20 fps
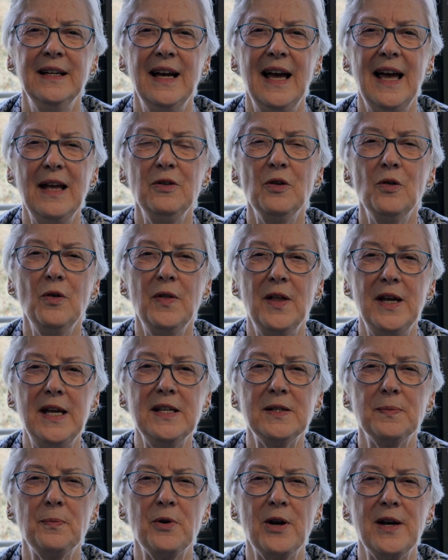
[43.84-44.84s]
And all
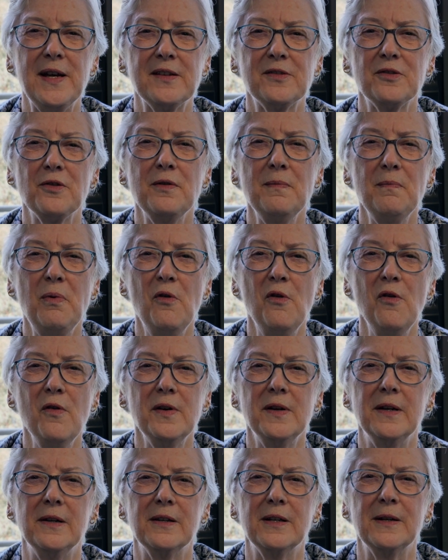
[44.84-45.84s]
these prayers are
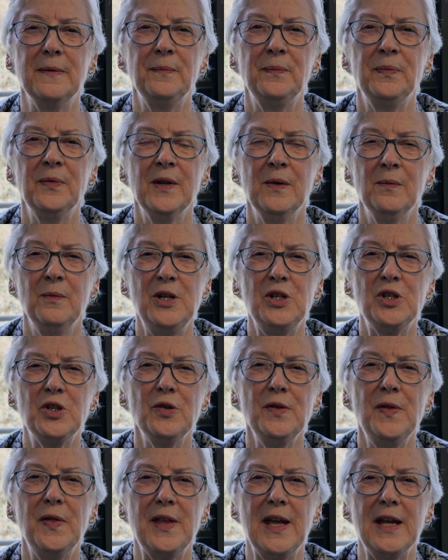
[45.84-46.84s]
important. We
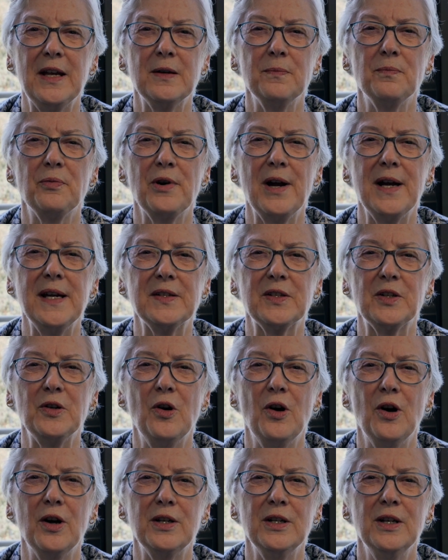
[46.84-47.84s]
should thank and praise
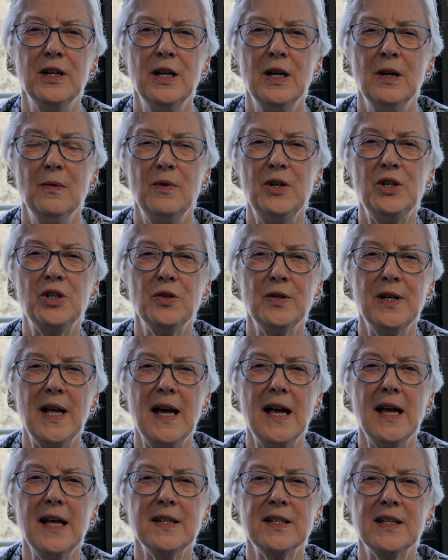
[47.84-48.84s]
God. We should
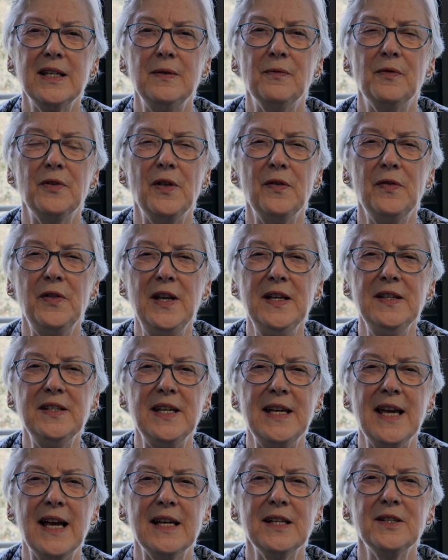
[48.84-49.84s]
ask Him for the things
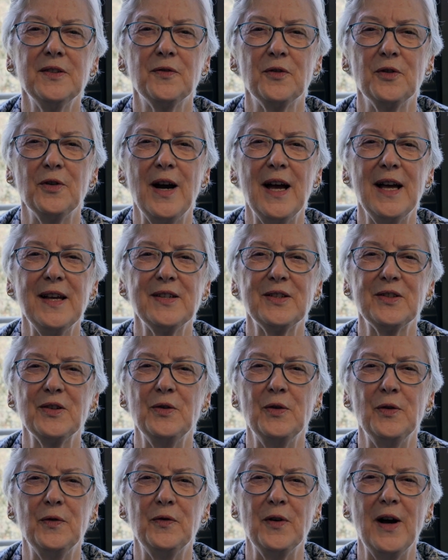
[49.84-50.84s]
He has for us
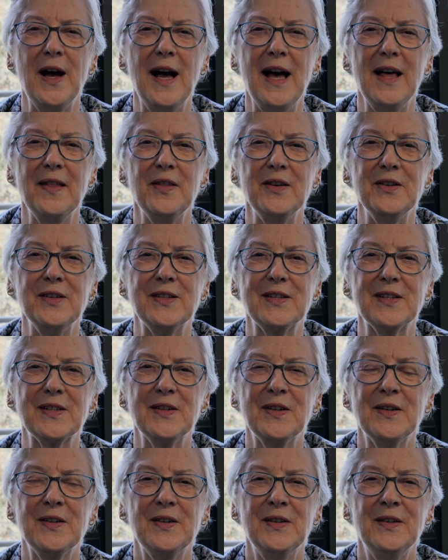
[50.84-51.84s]
or for others.
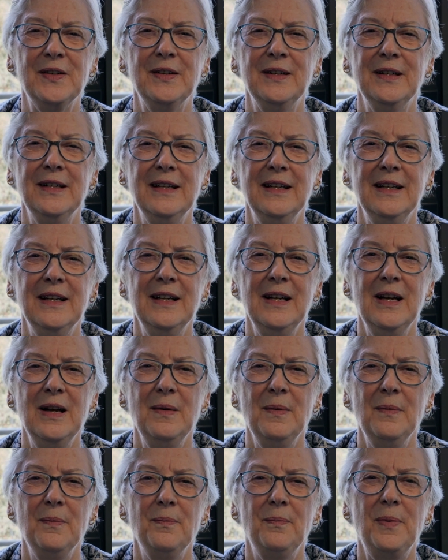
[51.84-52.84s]

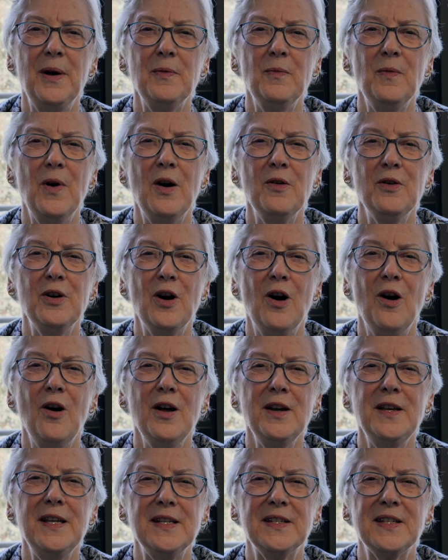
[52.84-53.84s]
But while
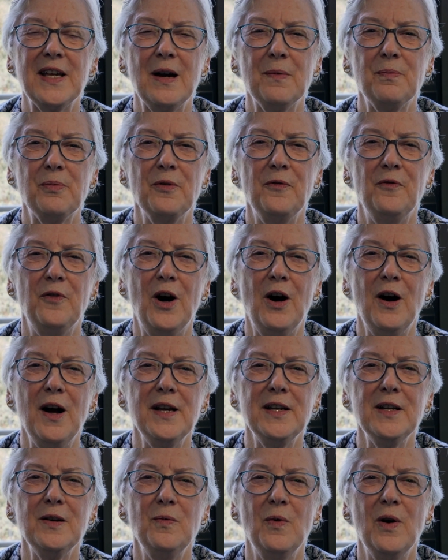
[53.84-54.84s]
God is our
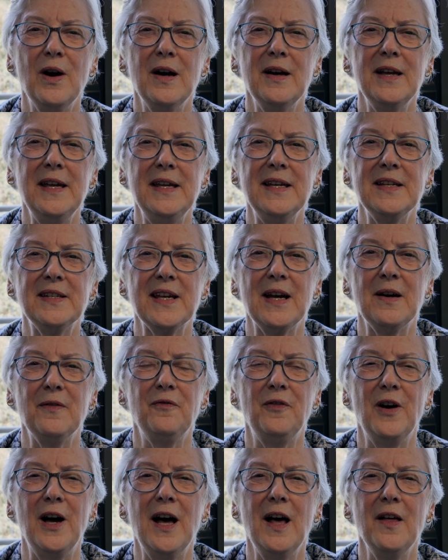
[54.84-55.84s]
provider, while He is our
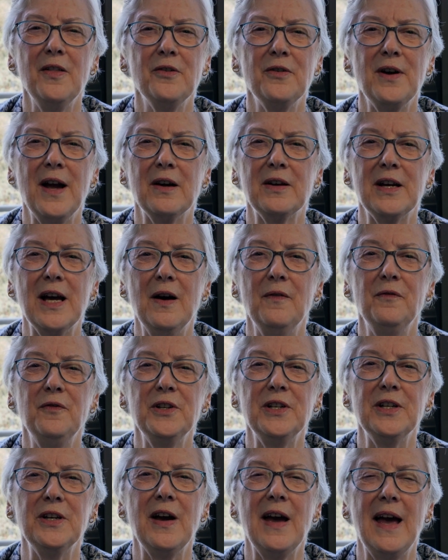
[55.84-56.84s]
Father, our
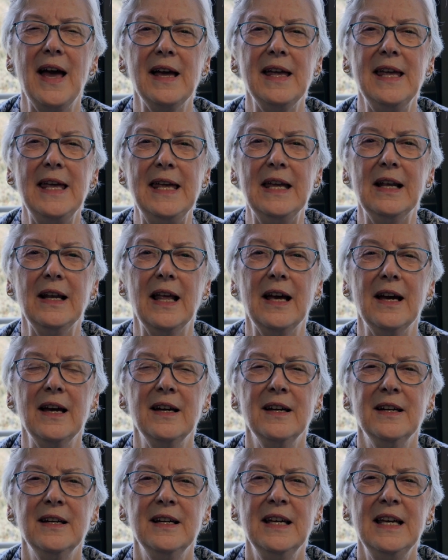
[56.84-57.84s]
Comforter, our Healer,
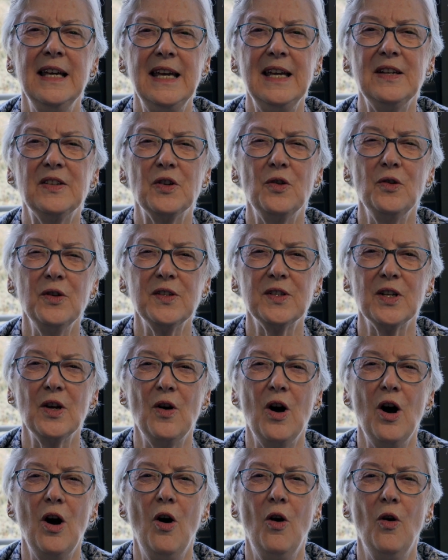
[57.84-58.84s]
He is also
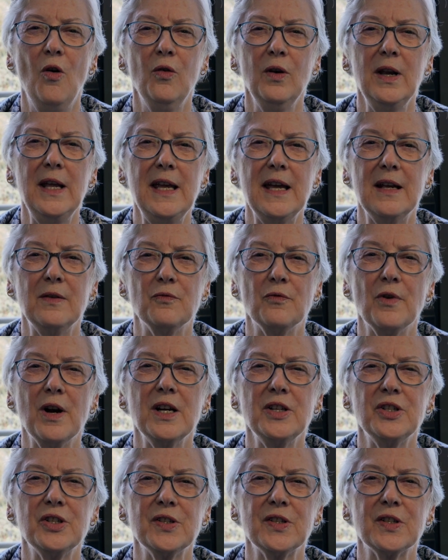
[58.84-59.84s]
a holy and
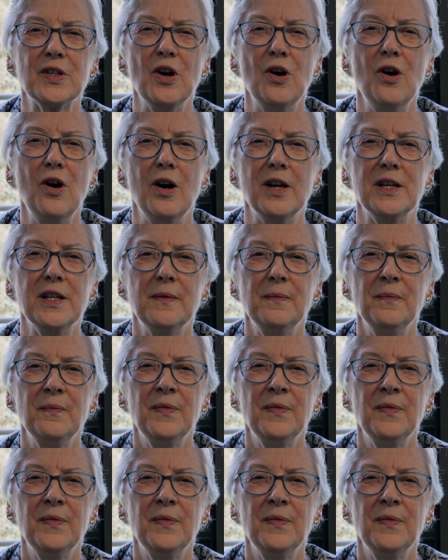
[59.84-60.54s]
righteous God.